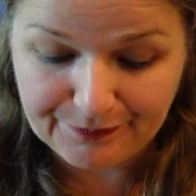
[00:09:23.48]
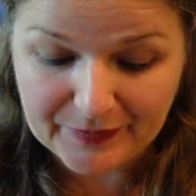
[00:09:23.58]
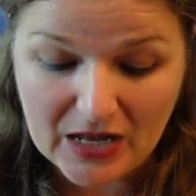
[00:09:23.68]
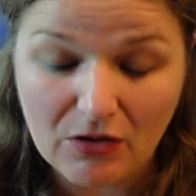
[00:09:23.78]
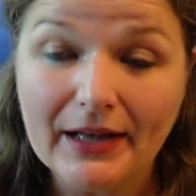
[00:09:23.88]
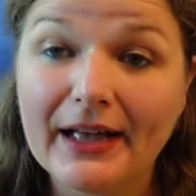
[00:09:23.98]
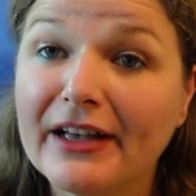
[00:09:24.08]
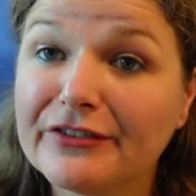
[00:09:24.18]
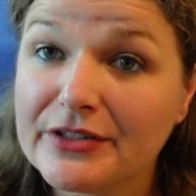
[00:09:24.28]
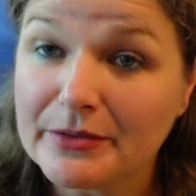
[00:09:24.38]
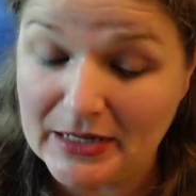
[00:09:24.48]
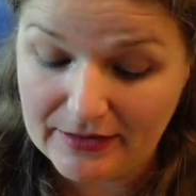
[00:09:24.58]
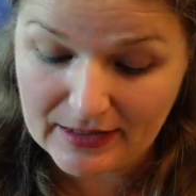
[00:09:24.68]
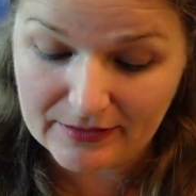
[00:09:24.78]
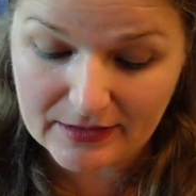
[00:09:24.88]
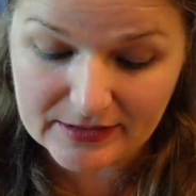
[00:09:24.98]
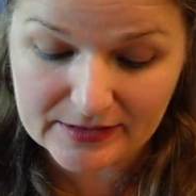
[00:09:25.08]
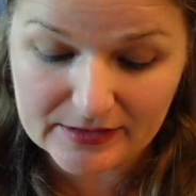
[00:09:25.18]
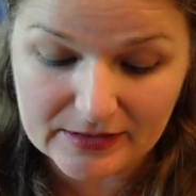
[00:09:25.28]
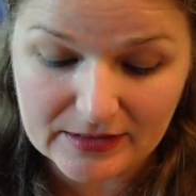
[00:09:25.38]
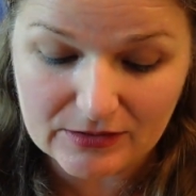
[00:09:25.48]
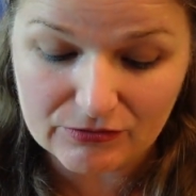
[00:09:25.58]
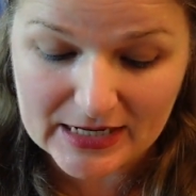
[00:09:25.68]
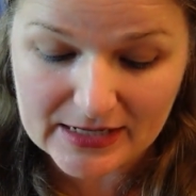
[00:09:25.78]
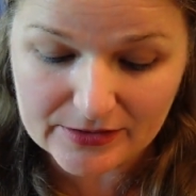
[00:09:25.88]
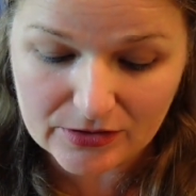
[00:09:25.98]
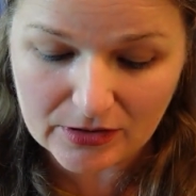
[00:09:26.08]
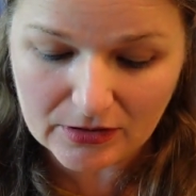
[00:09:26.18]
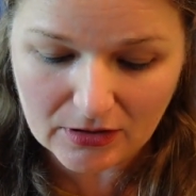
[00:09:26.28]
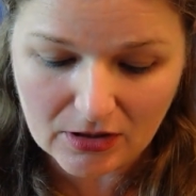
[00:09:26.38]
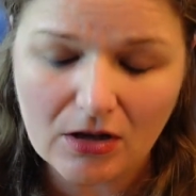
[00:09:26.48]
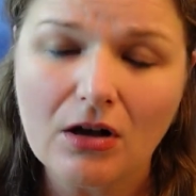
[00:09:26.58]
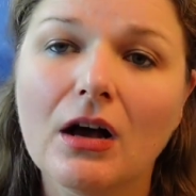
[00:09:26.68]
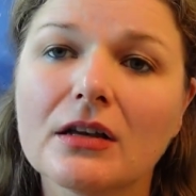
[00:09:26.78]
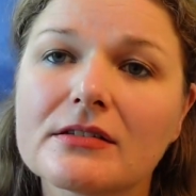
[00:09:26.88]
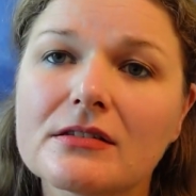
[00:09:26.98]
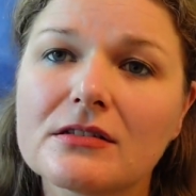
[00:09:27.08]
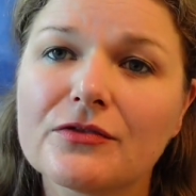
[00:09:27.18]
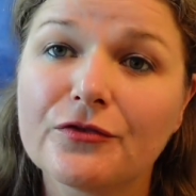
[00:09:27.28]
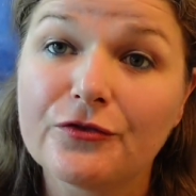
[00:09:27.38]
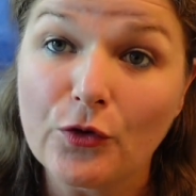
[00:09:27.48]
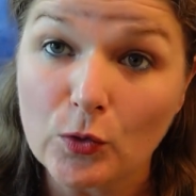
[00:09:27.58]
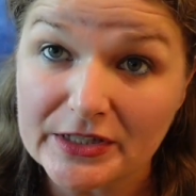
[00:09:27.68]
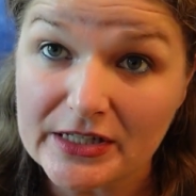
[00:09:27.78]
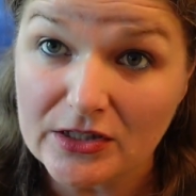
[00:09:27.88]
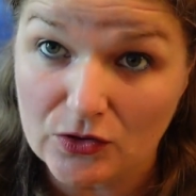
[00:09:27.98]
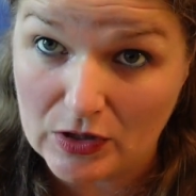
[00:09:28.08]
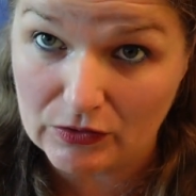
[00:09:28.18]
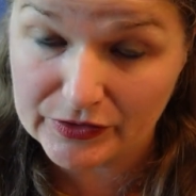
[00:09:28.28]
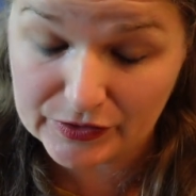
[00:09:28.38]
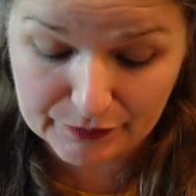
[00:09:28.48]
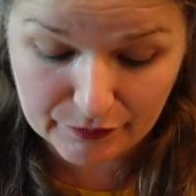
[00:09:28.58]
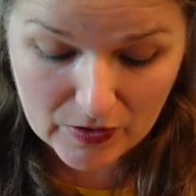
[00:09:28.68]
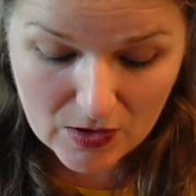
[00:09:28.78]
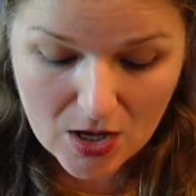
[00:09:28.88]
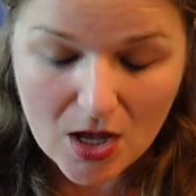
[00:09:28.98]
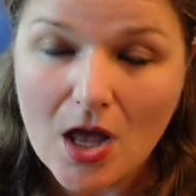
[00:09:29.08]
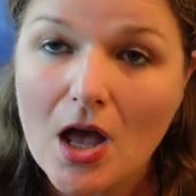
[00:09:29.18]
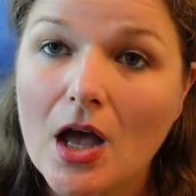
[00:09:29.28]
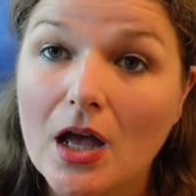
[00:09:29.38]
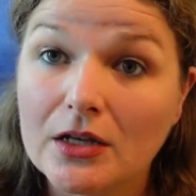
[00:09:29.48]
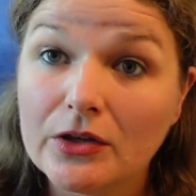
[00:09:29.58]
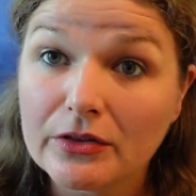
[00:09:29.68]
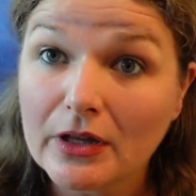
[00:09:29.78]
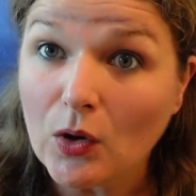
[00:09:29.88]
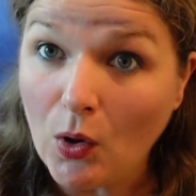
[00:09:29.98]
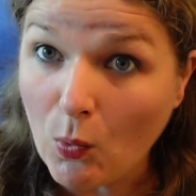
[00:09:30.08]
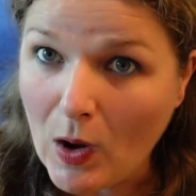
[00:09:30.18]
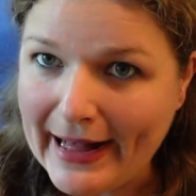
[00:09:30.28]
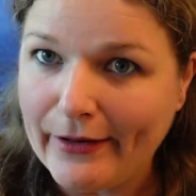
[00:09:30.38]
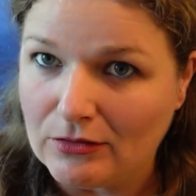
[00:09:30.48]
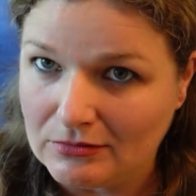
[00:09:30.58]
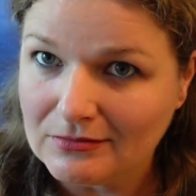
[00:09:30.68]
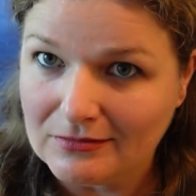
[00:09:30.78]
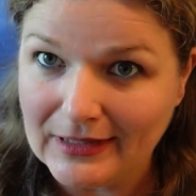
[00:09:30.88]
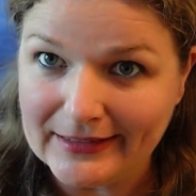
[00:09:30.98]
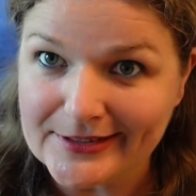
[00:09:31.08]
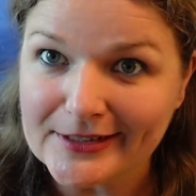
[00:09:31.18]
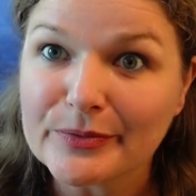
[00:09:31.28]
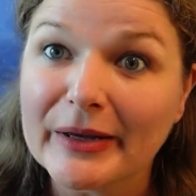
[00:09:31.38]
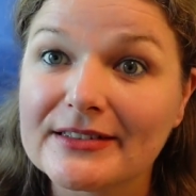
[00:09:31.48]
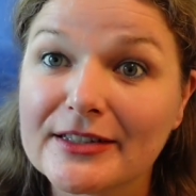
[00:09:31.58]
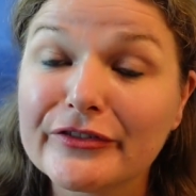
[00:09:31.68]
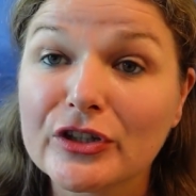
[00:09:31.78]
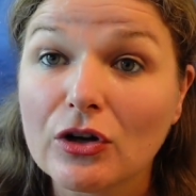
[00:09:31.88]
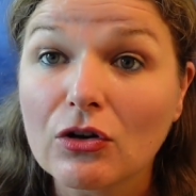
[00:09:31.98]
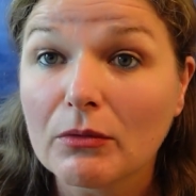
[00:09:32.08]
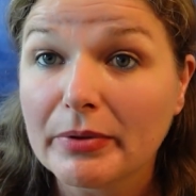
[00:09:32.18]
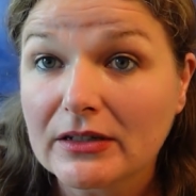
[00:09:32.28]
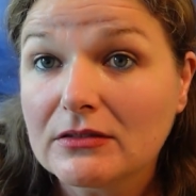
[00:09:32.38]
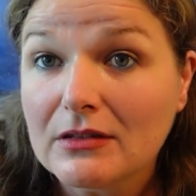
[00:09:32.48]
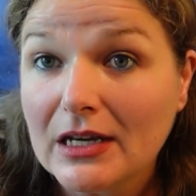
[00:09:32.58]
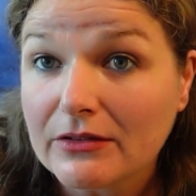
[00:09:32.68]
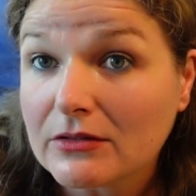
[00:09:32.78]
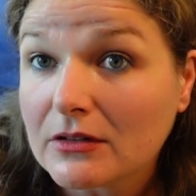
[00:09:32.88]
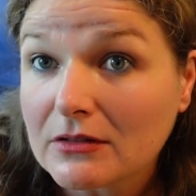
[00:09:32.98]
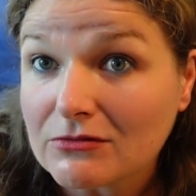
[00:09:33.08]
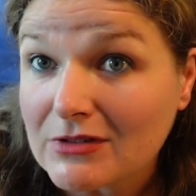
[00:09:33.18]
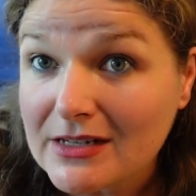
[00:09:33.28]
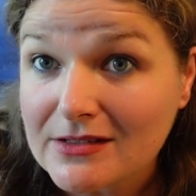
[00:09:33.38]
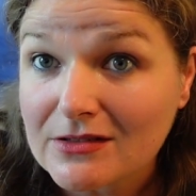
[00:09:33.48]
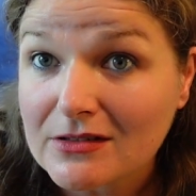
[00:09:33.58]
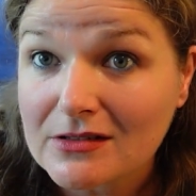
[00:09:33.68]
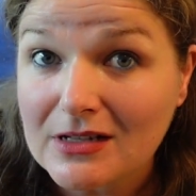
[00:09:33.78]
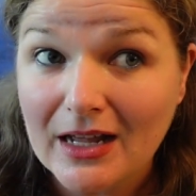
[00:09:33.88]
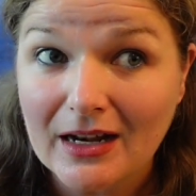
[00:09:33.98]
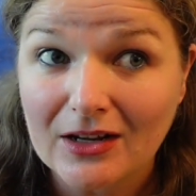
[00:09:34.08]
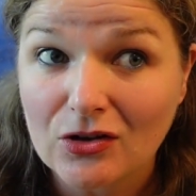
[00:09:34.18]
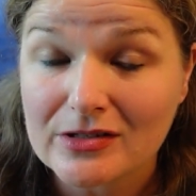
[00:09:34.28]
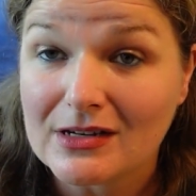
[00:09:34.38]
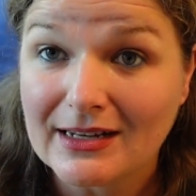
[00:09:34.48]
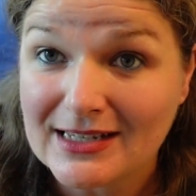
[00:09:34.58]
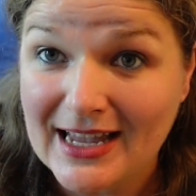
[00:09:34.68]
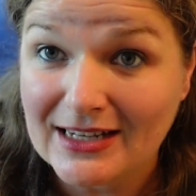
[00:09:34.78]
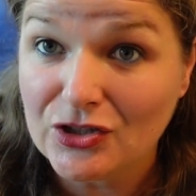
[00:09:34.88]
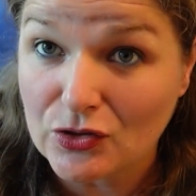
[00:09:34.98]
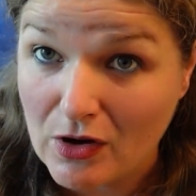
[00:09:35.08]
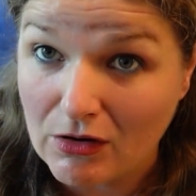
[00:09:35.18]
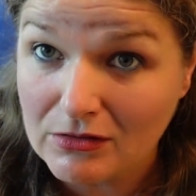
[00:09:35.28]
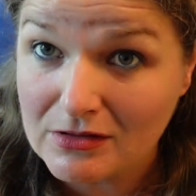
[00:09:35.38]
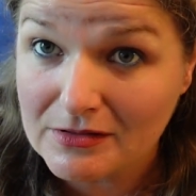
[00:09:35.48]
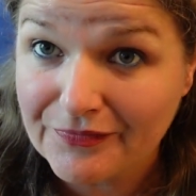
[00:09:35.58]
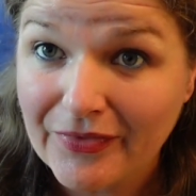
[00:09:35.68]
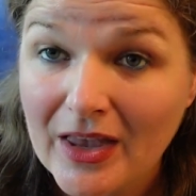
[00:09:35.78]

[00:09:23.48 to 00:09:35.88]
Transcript: Now I have to admit that this razor cost 40 euros. And you think, oh wow, that's expensive, you know, compared to the other razors that had cost like 10 euros.